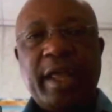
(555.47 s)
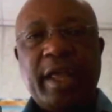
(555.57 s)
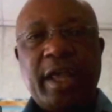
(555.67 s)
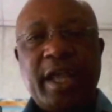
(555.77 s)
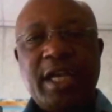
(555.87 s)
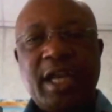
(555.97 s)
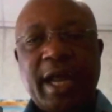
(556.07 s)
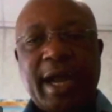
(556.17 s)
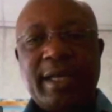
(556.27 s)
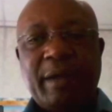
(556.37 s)
In the
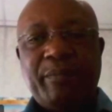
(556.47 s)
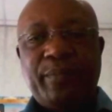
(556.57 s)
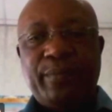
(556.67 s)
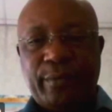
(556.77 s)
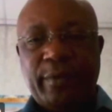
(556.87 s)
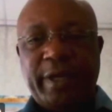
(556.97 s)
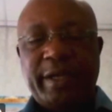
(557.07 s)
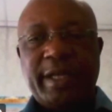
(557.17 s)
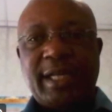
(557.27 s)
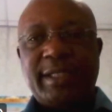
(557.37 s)
CAADP, in
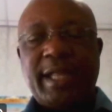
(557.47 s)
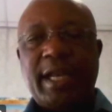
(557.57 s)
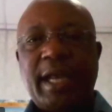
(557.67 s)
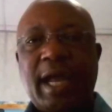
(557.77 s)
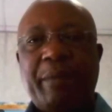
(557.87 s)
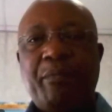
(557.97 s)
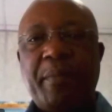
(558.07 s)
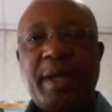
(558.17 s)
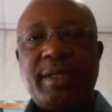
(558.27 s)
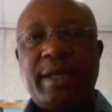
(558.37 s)
the sustaining CAADP
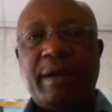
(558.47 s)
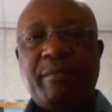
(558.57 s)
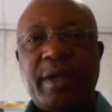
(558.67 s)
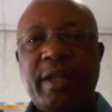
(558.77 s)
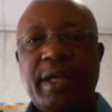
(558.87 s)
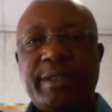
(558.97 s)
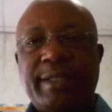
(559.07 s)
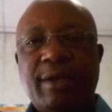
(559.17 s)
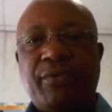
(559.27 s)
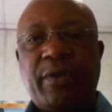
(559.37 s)
momentum and the
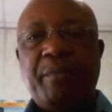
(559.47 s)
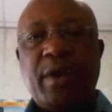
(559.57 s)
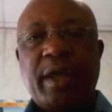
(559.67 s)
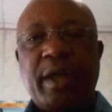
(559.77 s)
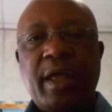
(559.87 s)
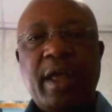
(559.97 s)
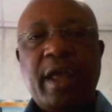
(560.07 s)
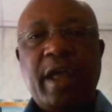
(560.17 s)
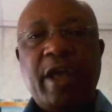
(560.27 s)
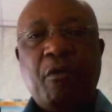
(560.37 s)
results framework,
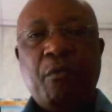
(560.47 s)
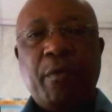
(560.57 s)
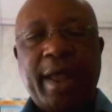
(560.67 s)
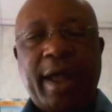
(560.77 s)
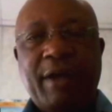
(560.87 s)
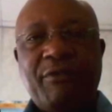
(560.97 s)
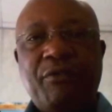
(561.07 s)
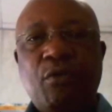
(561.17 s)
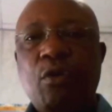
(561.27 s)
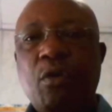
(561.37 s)
we have
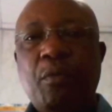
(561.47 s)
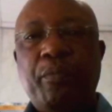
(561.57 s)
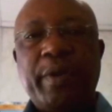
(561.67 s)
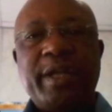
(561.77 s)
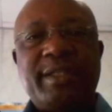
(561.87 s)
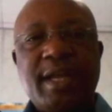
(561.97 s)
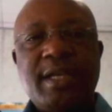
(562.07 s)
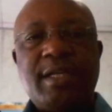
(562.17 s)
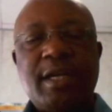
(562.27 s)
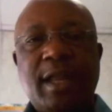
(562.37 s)

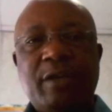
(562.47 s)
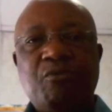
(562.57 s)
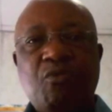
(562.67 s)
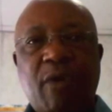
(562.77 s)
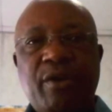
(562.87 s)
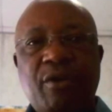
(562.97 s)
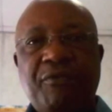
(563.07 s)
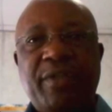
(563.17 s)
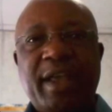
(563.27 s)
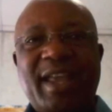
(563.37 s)
presented that one
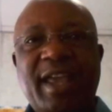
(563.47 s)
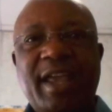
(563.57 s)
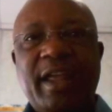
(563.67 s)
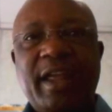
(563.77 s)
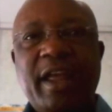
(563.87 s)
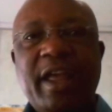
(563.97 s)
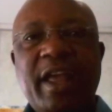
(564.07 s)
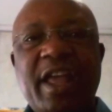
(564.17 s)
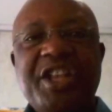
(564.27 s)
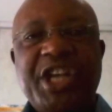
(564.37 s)
of the key
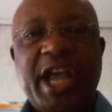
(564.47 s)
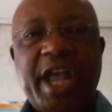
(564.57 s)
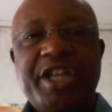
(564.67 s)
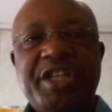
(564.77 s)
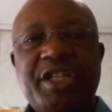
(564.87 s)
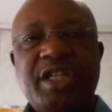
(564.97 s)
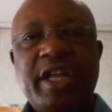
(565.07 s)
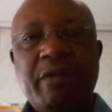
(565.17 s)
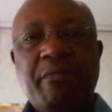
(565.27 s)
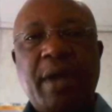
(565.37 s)
change
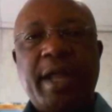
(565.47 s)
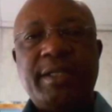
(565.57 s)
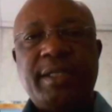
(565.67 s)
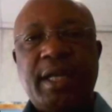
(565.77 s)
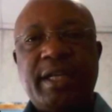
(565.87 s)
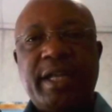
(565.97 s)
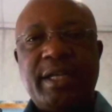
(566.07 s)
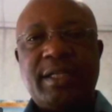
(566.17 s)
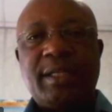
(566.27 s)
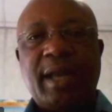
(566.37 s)
in mindset,
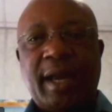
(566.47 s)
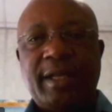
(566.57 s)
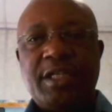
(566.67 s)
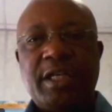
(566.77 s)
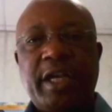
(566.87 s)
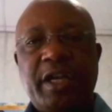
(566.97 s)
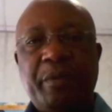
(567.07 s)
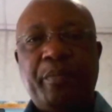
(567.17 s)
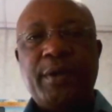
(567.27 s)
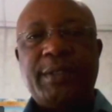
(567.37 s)
in strategy, in
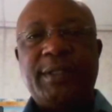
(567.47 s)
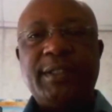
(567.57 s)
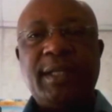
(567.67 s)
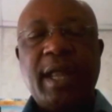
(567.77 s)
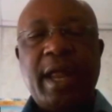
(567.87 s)
policies,